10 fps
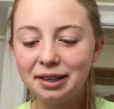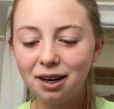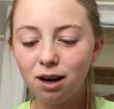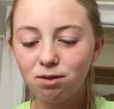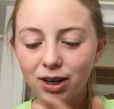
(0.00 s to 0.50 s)

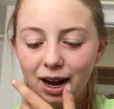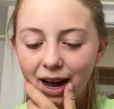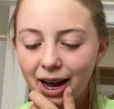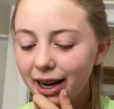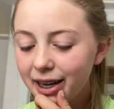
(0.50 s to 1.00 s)
Of her
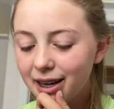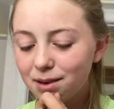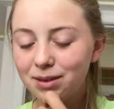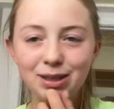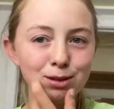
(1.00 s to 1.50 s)
eye? I
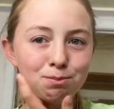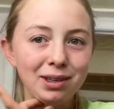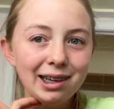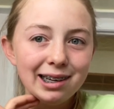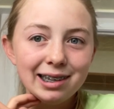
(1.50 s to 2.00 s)
mean, there's
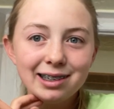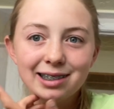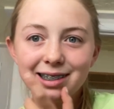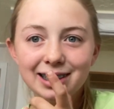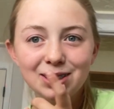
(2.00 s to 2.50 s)
blood.
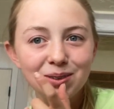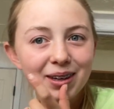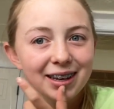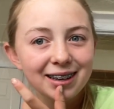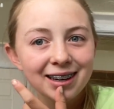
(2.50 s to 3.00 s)
Can I do
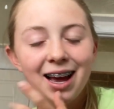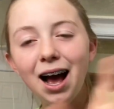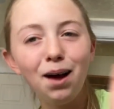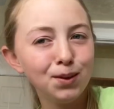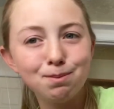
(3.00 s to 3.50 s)
that?
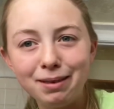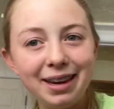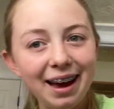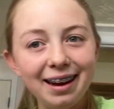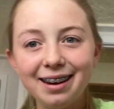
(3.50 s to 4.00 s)
I'll ask my
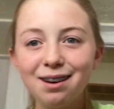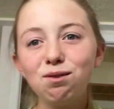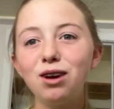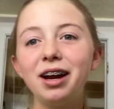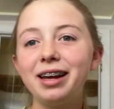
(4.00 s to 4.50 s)
dad, and if
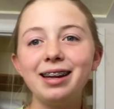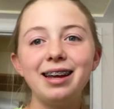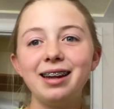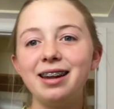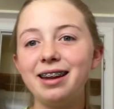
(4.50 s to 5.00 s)
not, I can
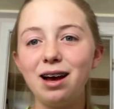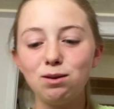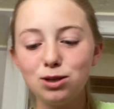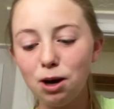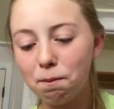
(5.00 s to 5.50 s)
edit it out.
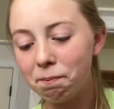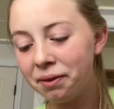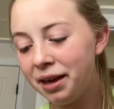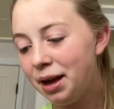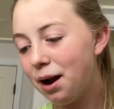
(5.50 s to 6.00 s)
So, all
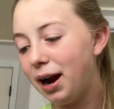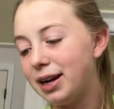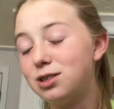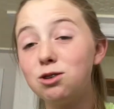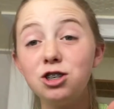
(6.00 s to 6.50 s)

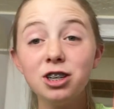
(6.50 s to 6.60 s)
right, so